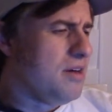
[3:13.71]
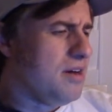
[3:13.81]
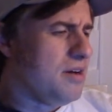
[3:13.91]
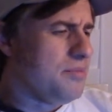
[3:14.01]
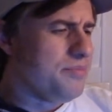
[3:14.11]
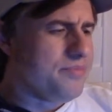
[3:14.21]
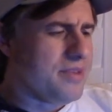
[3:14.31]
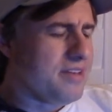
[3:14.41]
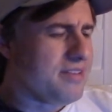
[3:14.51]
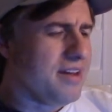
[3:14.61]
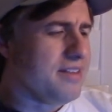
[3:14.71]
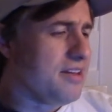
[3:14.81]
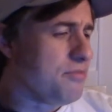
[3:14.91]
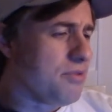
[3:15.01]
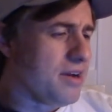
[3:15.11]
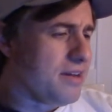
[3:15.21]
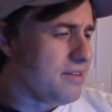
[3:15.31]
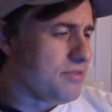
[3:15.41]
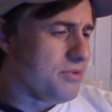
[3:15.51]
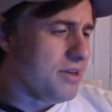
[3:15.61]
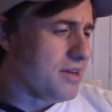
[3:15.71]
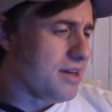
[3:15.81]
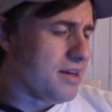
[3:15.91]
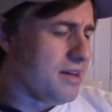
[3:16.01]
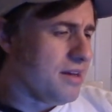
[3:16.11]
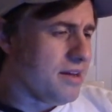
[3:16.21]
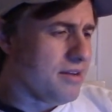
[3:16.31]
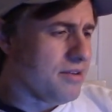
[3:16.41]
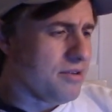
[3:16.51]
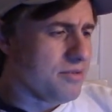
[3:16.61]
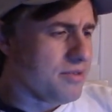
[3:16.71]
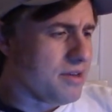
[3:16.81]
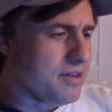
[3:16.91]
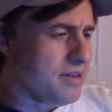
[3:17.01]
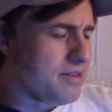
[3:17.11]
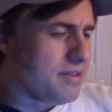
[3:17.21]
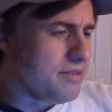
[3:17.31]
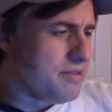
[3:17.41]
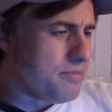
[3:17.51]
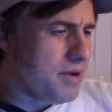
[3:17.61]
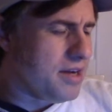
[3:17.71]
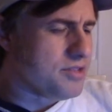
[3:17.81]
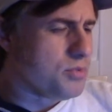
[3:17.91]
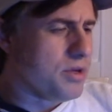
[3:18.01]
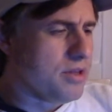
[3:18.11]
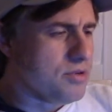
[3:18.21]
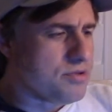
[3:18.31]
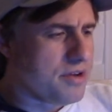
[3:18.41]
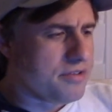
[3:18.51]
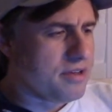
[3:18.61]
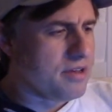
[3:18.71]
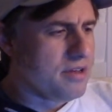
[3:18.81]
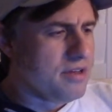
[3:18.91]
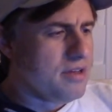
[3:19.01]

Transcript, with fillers: Um, they signed Dez Bryant this week. I, I don't know. It's, it's probably just window dressing.